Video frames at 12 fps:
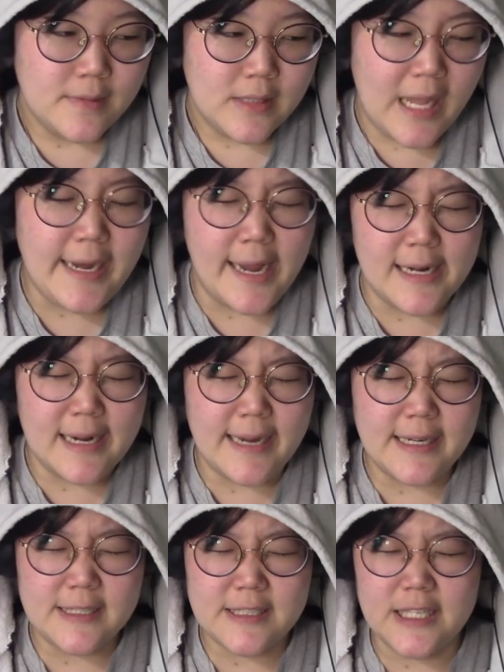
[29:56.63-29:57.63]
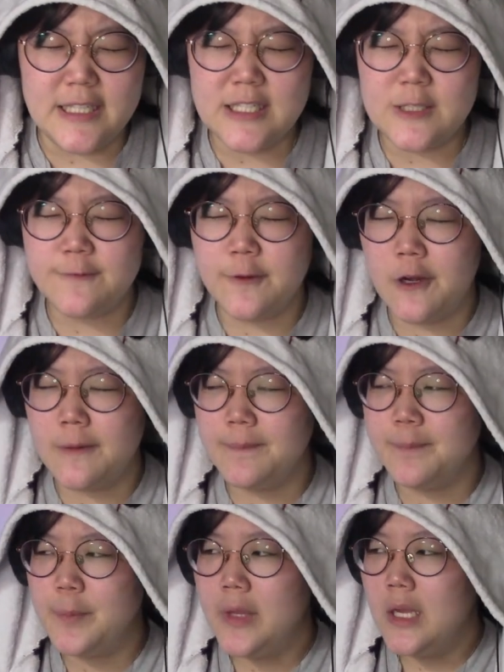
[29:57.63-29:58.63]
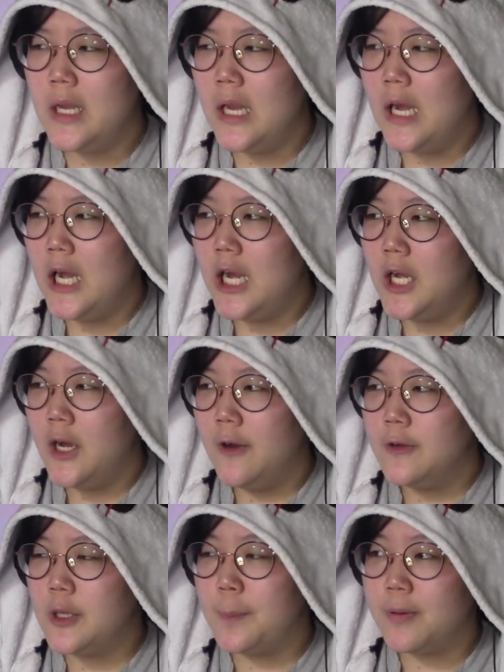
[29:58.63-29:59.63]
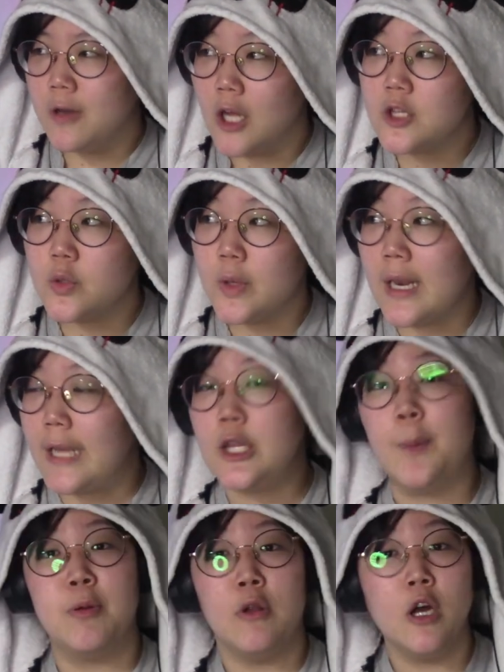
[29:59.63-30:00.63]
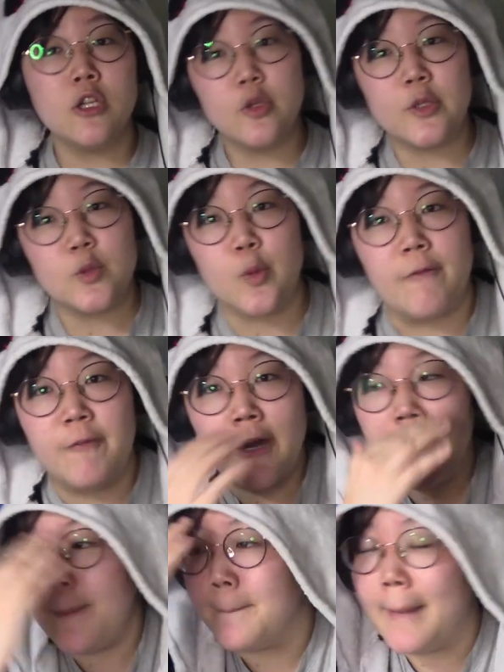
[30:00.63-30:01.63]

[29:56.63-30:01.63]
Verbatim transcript: And like just from the plot, like the plot twists were fucking